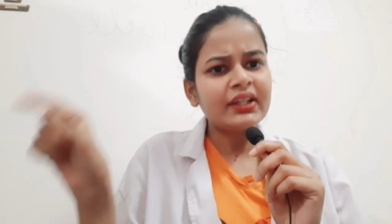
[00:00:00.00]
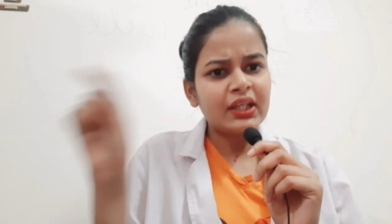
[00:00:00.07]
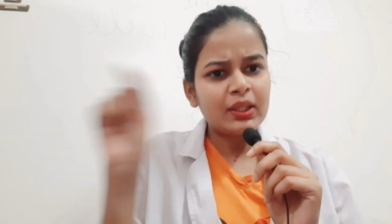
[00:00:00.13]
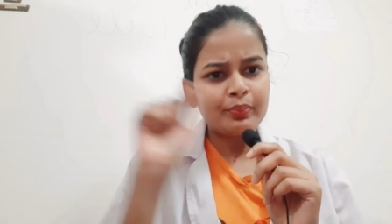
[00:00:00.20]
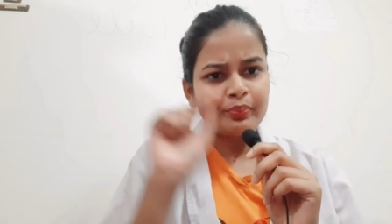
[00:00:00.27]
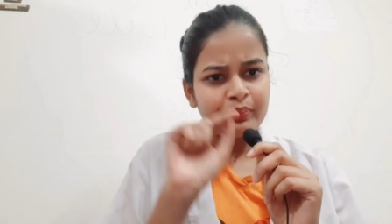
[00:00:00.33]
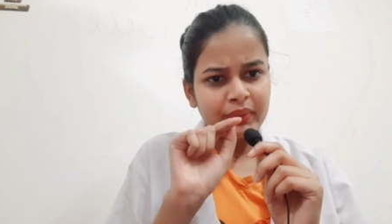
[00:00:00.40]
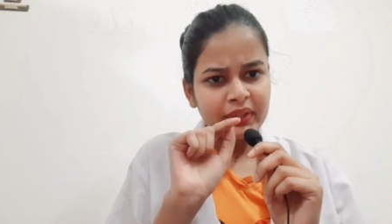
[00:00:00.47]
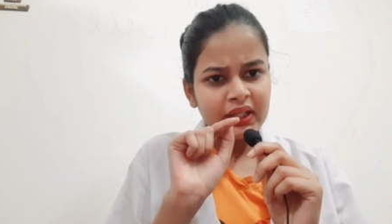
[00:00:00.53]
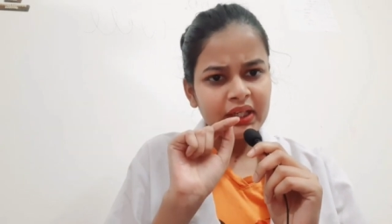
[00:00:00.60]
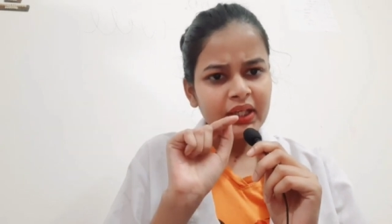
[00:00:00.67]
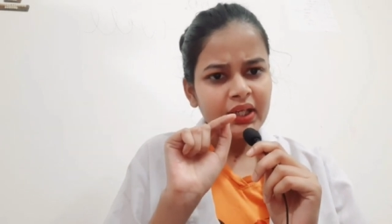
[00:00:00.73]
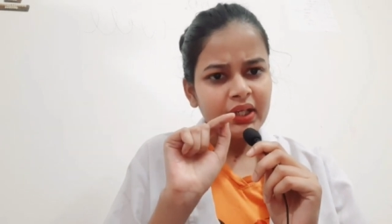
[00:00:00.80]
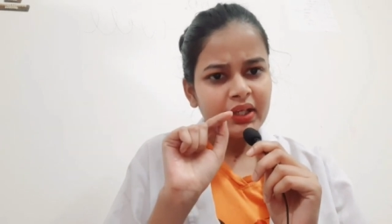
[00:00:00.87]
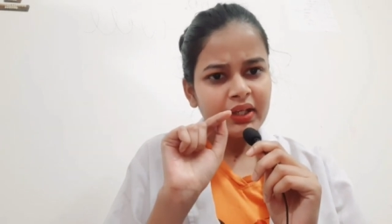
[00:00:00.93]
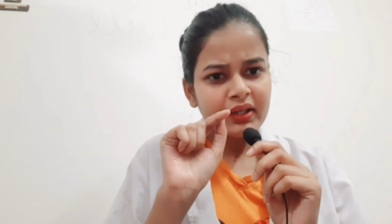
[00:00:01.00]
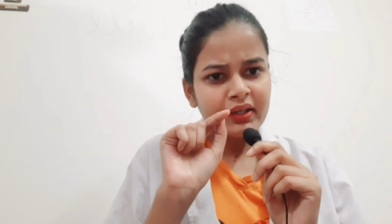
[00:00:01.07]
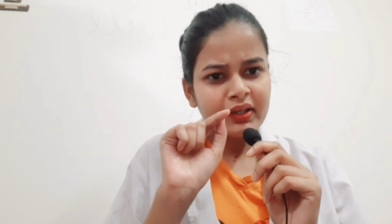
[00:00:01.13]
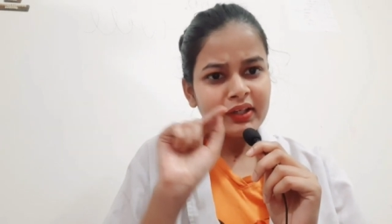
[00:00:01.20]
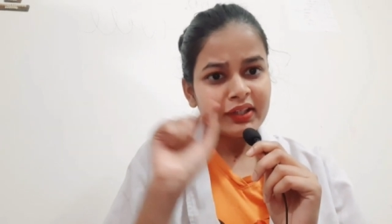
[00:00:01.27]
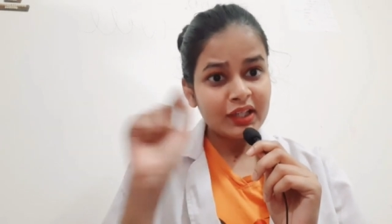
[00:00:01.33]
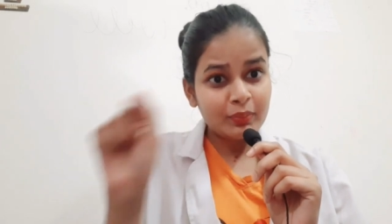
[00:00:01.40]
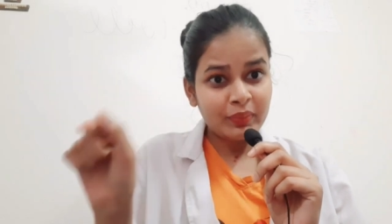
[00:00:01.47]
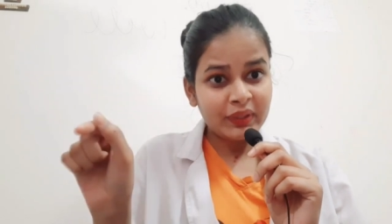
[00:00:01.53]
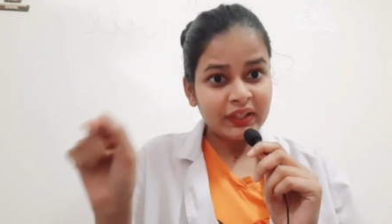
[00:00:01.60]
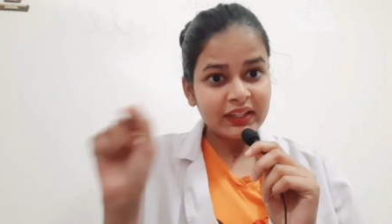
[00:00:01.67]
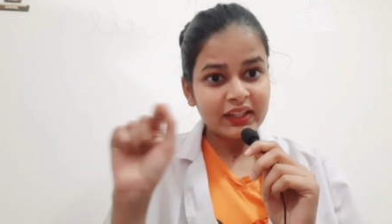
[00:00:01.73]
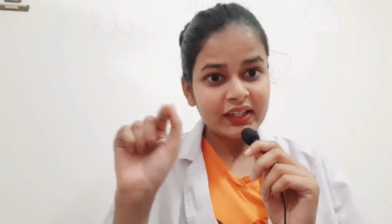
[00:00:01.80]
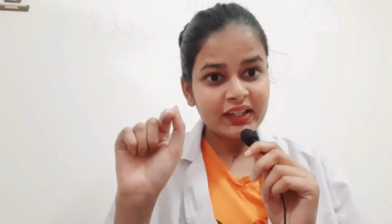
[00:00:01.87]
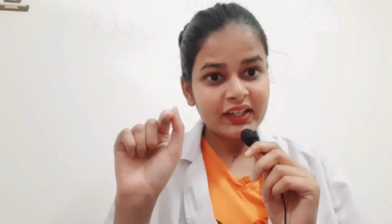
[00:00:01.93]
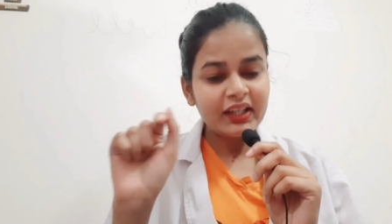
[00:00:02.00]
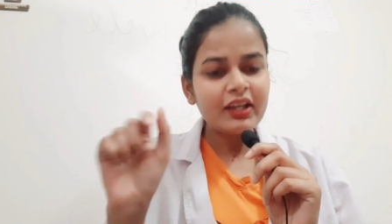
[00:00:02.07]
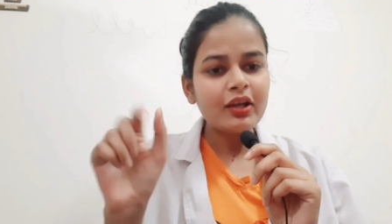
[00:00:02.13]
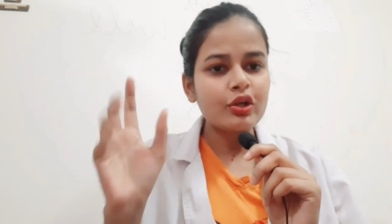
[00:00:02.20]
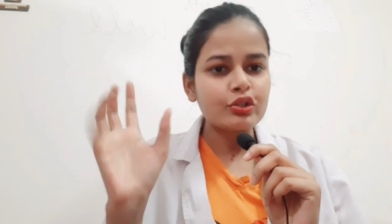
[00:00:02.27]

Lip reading: deepened cleaning,